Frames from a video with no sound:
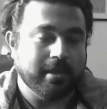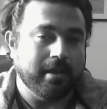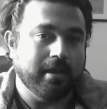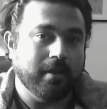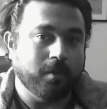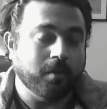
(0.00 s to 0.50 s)

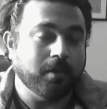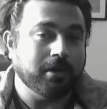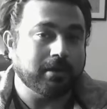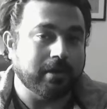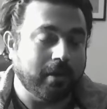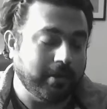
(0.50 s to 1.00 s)

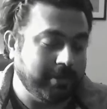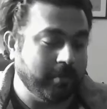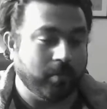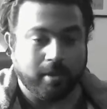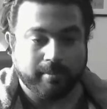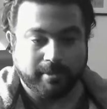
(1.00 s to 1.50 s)
Work on your
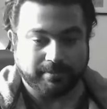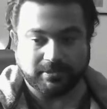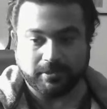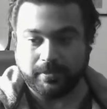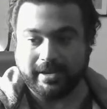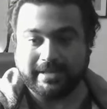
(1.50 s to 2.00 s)
warm-up.
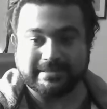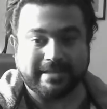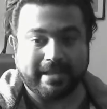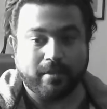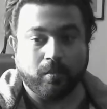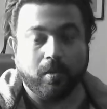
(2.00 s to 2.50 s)
So when I
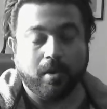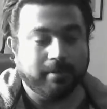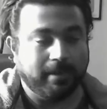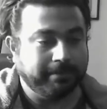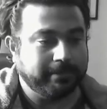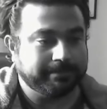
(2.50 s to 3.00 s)
say
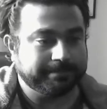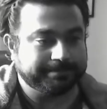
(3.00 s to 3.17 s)
warm-up,